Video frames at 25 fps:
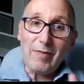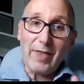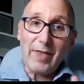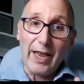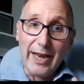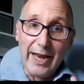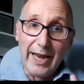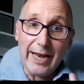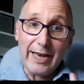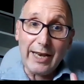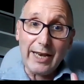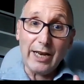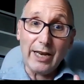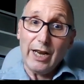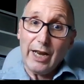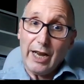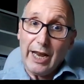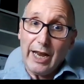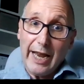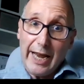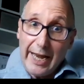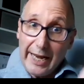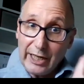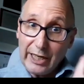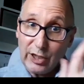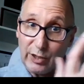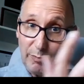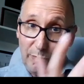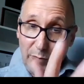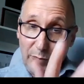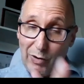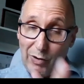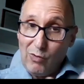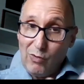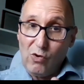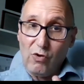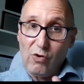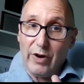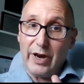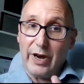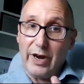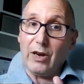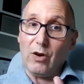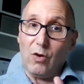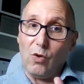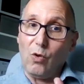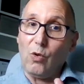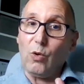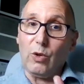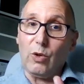in
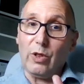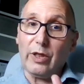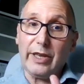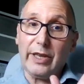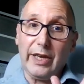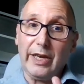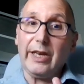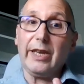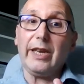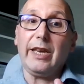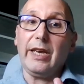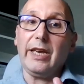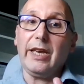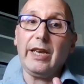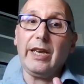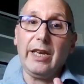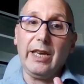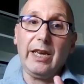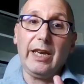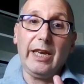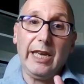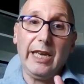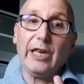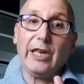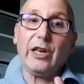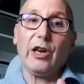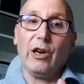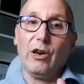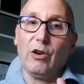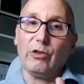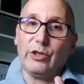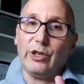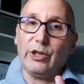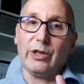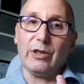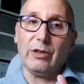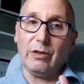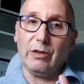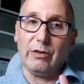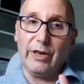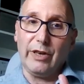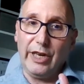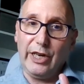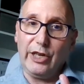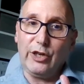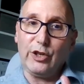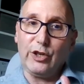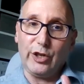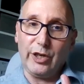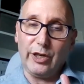exploring all the ecological
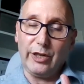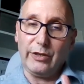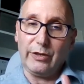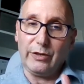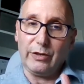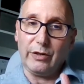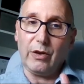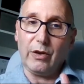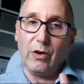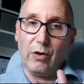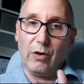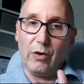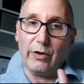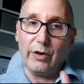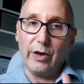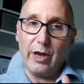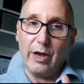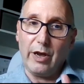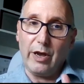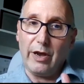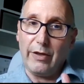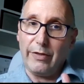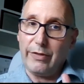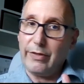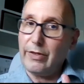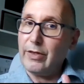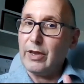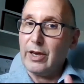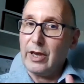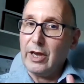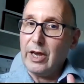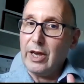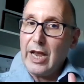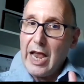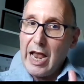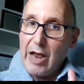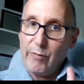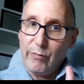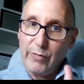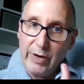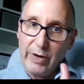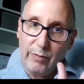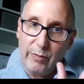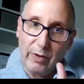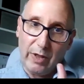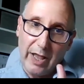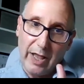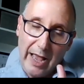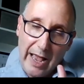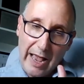niches on Earth. And we
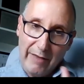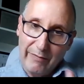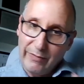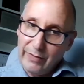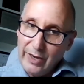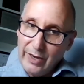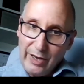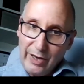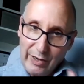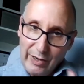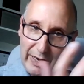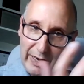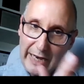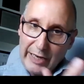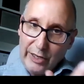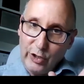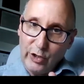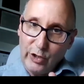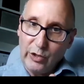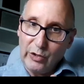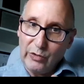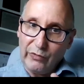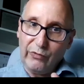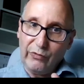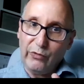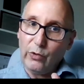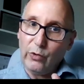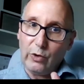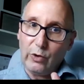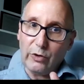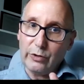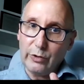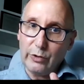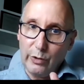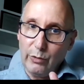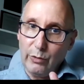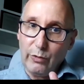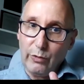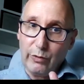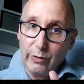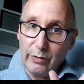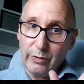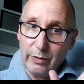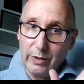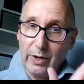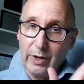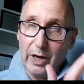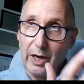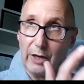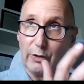will have nature's full
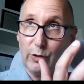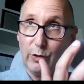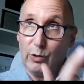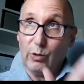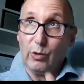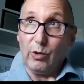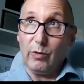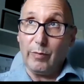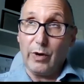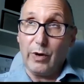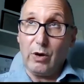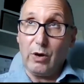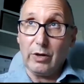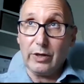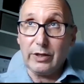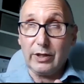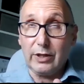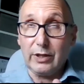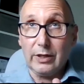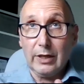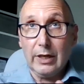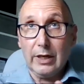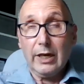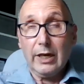toolbox.